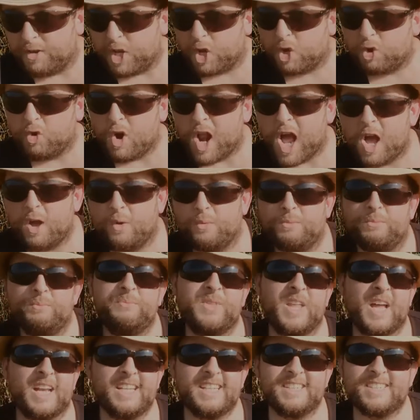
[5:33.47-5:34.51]
a crown
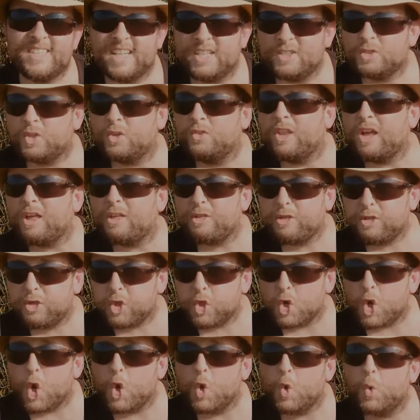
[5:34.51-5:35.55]
and he sits on that
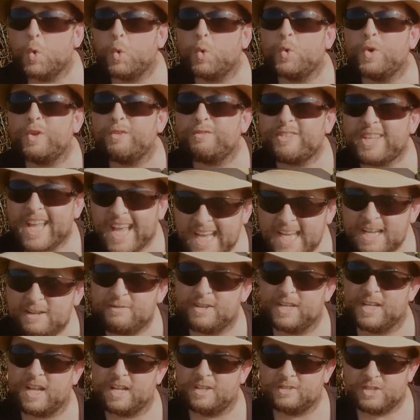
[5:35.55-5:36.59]
throne of
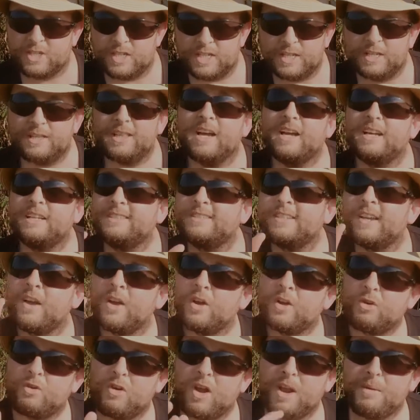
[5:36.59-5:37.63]
David actually that his
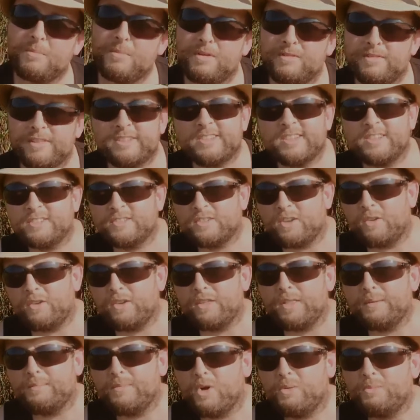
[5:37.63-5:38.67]
grandmother sits on
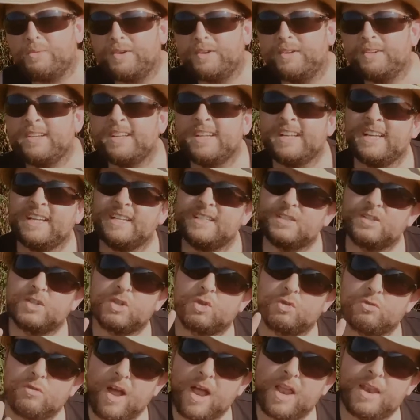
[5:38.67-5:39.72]
at the moment his
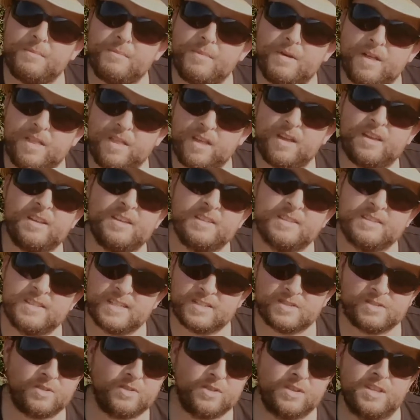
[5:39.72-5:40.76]
grandmother
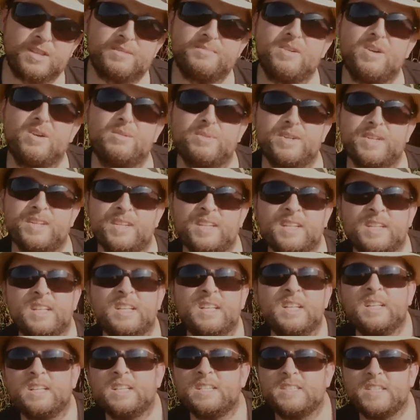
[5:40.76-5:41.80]
sits on at the moment
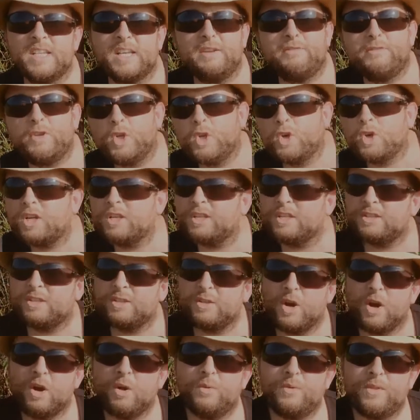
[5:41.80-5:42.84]
see if you look at the
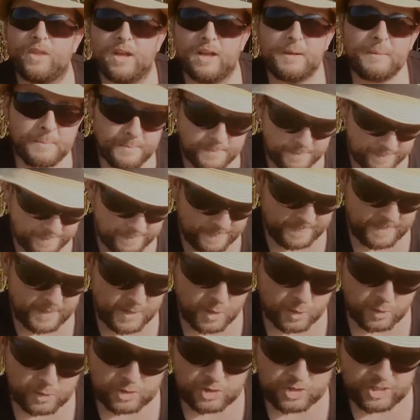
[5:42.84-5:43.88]
throne there
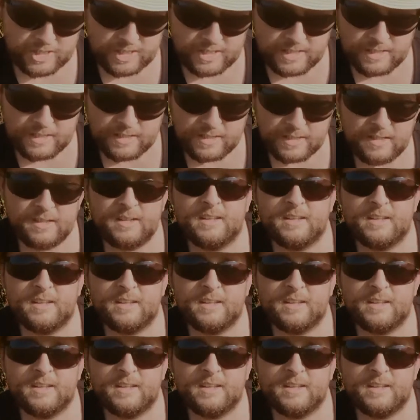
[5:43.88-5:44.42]
you'll see